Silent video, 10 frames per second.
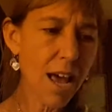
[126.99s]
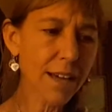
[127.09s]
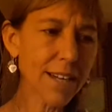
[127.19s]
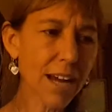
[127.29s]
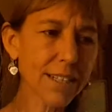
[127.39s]

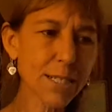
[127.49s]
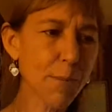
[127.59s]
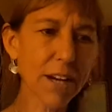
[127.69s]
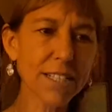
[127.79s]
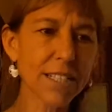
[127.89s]
and not
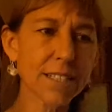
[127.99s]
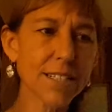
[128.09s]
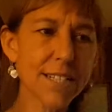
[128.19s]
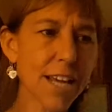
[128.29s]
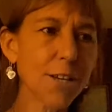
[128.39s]
expecting it
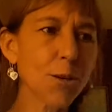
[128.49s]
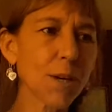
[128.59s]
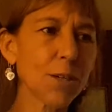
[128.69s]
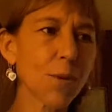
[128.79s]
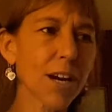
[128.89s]
to take you
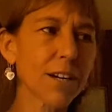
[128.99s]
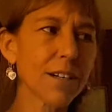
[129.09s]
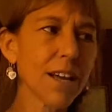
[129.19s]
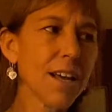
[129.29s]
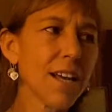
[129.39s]
anywhere.
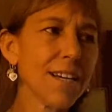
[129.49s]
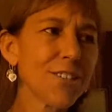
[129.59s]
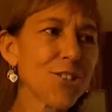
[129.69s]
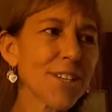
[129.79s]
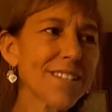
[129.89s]

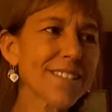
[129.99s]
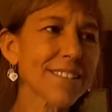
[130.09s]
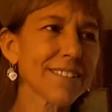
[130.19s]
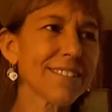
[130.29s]
Just